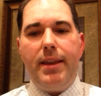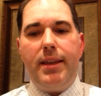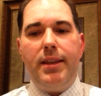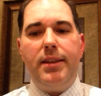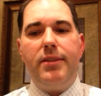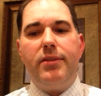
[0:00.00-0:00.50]

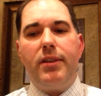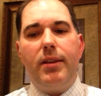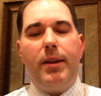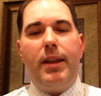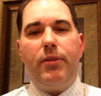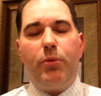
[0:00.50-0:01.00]
is
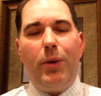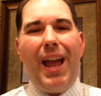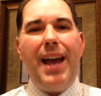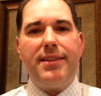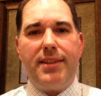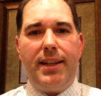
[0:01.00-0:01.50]
through
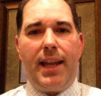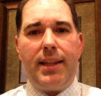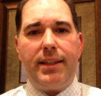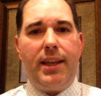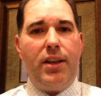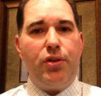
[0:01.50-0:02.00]
asset
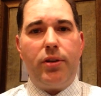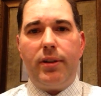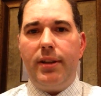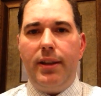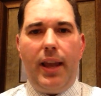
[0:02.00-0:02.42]
allocation.